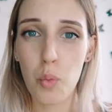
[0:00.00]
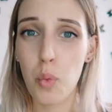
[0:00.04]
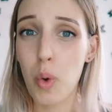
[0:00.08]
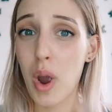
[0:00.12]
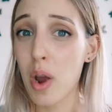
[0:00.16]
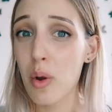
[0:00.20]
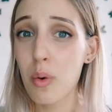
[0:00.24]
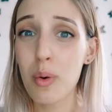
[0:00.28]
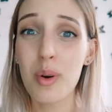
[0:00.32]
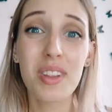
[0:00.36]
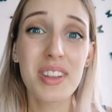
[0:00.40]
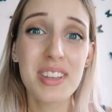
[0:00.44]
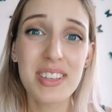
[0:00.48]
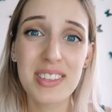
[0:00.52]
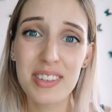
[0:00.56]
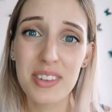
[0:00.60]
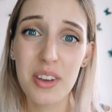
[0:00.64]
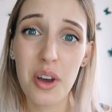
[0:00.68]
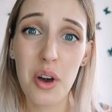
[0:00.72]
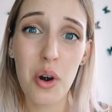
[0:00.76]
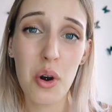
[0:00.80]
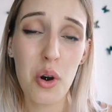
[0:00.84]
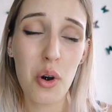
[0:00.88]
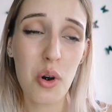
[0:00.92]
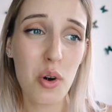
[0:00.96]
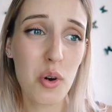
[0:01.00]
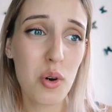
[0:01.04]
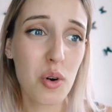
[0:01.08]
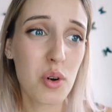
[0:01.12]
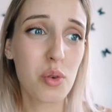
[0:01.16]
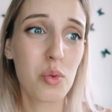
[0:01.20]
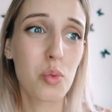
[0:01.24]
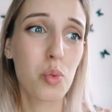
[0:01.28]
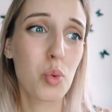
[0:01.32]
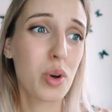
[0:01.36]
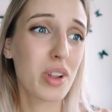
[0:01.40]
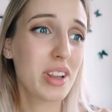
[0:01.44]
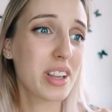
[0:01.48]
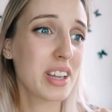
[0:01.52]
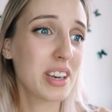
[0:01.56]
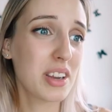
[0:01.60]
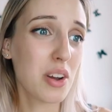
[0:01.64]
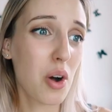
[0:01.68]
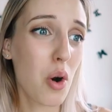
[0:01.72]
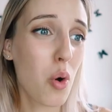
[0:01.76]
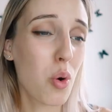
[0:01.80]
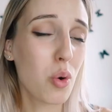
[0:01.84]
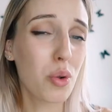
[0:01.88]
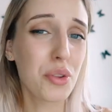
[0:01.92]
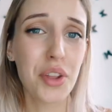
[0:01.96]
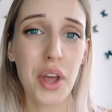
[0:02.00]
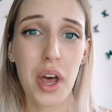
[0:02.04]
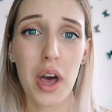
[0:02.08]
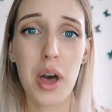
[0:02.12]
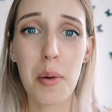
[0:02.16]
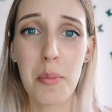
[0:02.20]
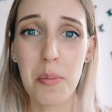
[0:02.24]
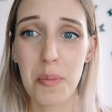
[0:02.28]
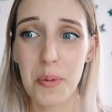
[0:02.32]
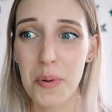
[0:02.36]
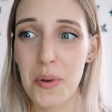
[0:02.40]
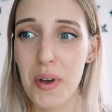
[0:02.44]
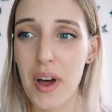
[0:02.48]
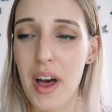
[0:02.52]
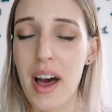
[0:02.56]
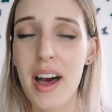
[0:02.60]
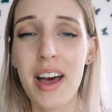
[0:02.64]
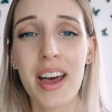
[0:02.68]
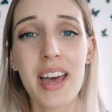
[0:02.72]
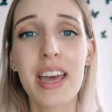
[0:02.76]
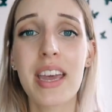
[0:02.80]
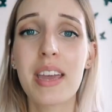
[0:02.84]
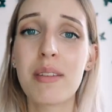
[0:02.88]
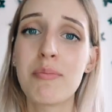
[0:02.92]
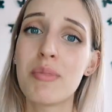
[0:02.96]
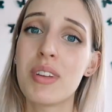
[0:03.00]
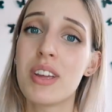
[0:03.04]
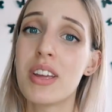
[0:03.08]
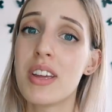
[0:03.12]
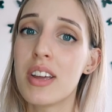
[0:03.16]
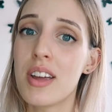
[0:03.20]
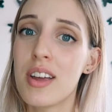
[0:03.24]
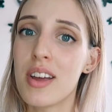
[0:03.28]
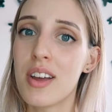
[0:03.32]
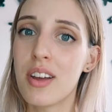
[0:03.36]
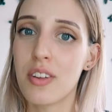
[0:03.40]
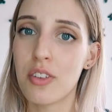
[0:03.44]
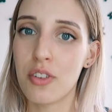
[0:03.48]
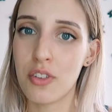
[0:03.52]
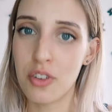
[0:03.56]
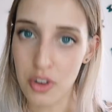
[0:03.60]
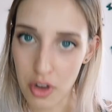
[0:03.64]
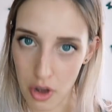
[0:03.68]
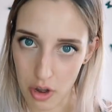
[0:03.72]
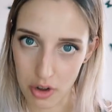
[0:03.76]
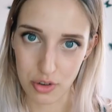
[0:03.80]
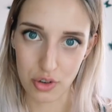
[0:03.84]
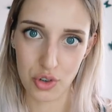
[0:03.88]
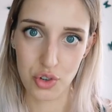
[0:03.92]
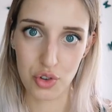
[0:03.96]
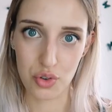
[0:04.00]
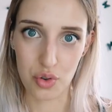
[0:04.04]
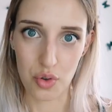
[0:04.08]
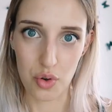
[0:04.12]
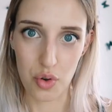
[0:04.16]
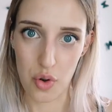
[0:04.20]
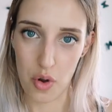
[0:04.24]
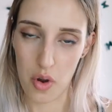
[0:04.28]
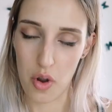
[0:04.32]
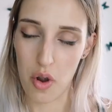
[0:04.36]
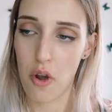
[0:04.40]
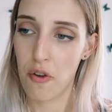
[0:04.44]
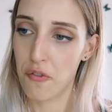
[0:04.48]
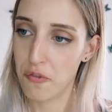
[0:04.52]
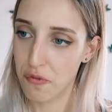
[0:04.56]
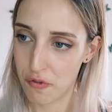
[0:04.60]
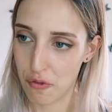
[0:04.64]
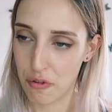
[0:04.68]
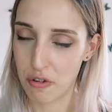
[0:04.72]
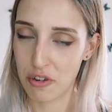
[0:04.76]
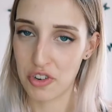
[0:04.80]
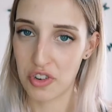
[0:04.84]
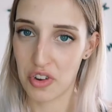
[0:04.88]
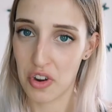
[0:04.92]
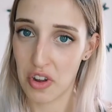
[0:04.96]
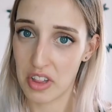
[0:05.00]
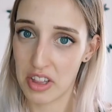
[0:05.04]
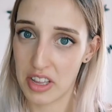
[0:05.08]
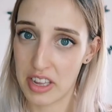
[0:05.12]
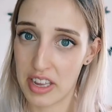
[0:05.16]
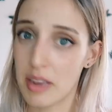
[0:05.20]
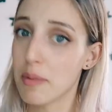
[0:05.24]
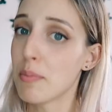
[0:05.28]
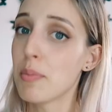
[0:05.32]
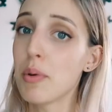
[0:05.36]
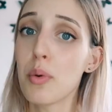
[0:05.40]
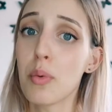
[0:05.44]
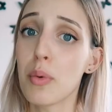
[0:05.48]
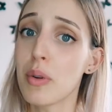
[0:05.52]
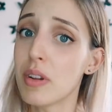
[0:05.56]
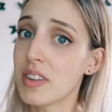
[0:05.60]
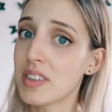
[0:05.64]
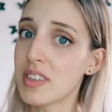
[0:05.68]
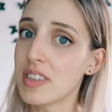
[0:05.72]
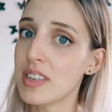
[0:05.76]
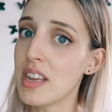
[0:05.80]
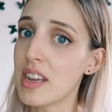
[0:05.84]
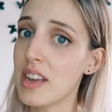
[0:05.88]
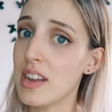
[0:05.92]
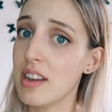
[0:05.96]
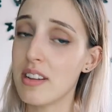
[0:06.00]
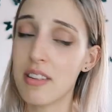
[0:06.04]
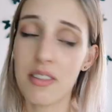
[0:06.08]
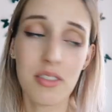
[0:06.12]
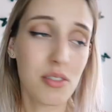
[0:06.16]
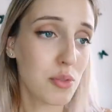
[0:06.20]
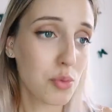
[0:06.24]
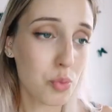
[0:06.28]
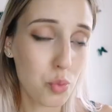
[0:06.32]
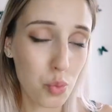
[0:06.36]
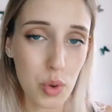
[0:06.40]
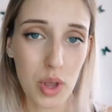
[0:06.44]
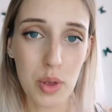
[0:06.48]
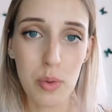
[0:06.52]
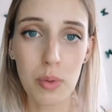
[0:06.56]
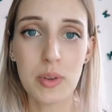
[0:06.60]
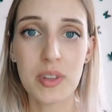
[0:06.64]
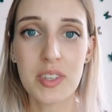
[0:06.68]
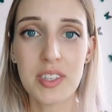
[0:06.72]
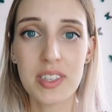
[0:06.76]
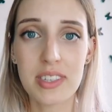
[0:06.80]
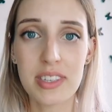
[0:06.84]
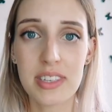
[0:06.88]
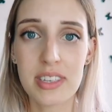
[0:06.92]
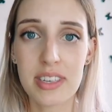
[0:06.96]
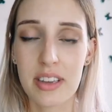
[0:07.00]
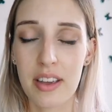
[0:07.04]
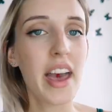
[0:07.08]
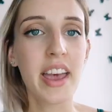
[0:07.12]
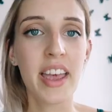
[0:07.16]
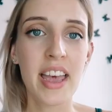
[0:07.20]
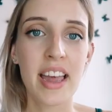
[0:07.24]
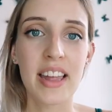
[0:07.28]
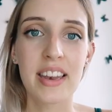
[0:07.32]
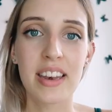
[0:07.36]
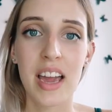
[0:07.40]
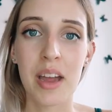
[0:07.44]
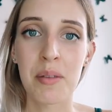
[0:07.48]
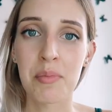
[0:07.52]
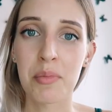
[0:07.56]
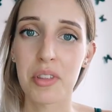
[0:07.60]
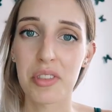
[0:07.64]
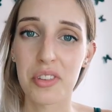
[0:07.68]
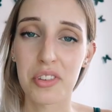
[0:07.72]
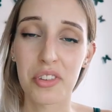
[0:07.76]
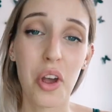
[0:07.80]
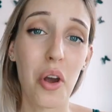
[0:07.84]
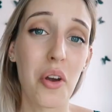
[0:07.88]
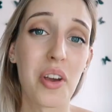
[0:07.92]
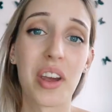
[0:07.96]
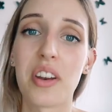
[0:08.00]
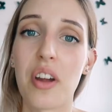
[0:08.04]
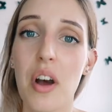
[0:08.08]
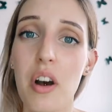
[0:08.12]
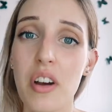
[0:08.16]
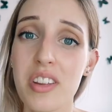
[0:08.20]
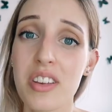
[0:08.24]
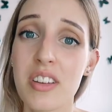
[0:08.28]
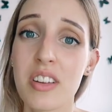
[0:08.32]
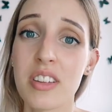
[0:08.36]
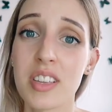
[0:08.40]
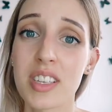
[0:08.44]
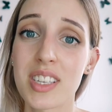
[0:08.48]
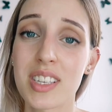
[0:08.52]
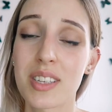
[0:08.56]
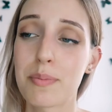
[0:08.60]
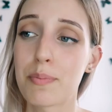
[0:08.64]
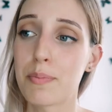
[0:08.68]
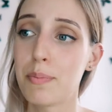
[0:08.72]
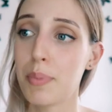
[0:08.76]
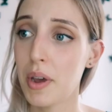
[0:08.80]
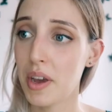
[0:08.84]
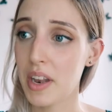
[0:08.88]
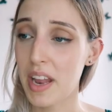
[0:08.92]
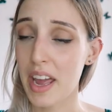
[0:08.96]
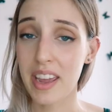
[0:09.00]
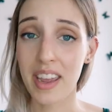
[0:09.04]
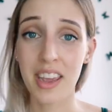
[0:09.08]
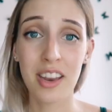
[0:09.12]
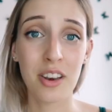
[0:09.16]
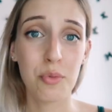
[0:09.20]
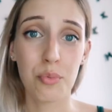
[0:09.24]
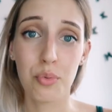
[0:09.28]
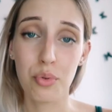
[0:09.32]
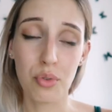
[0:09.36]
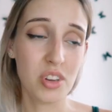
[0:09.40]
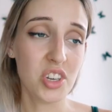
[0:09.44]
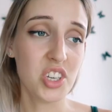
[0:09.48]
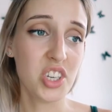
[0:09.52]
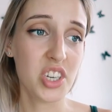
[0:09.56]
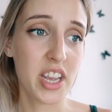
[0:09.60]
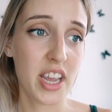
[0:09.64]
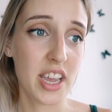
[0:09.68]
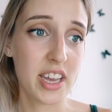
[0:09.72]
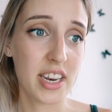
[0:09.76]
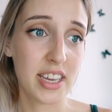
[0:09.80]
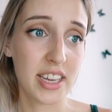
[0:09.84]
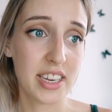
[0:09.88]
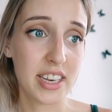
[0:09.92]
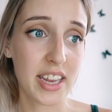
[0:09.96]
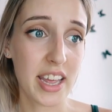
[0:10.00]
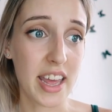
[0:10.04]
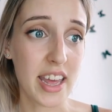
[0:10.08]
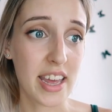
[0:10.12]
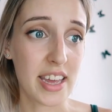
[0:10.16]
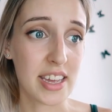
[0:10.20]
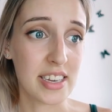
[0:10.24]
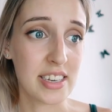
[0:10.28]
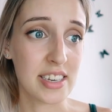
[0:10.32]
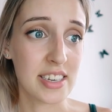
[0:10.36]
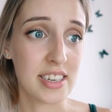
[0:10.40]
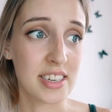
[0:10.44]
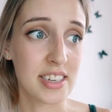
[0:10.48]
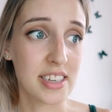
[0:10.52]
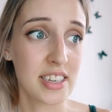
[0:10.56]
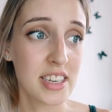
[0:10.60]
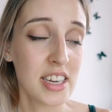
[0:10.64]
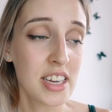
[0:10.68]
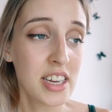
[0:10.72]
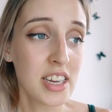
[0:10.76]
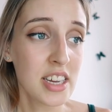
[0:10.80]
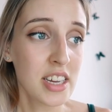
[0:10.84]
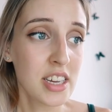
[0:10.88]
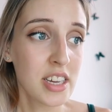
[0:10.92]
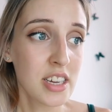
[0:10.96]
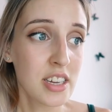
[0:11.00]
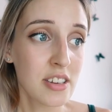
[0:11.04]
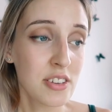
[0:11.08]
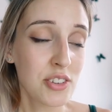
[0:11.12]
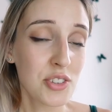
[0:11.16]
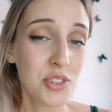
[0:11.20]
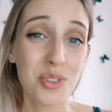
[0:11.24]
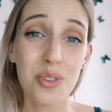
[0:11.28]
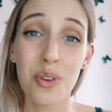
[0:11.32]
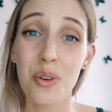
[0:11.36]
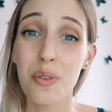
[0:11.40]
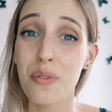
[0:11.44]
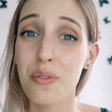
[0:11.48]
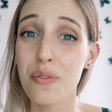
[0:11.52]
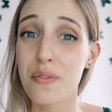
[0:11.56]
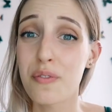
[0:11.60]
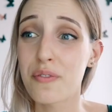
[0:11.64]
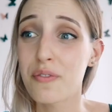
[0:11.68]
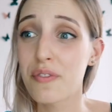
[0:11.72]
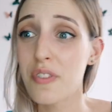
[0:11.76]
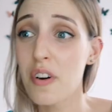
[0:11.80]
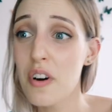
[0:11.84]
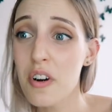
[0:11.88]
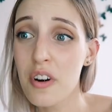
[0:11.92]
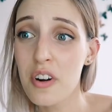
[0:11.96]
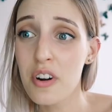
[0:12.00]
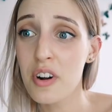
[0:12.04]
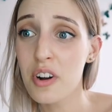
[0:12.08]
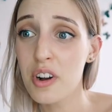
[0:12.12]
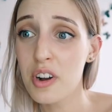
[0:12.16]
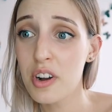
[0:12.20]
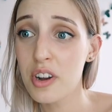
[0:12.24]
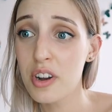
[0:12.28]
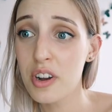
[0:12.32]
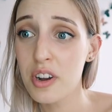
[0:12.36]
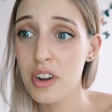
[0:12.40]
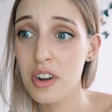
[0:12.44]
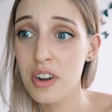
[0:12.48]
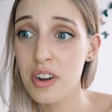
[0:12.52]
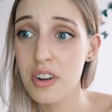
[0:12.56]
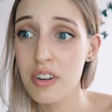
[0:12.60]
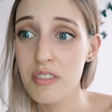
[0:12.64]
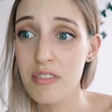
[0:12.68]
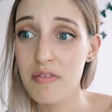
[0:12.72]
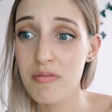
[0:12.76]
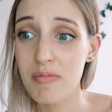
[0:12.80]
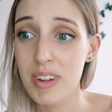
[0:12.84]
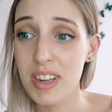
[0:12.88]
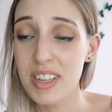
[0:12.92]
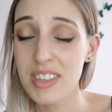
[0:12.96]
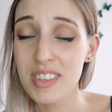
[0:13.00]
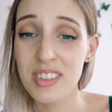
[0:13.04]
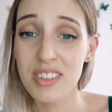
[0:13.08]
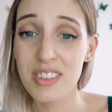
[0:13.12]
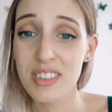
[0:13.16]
where will this go? Will it hold up? I'm not sure, unfortunately, but we'll see. We will see. Again, I'm not the target audience, but I can appreciate it. And so far, it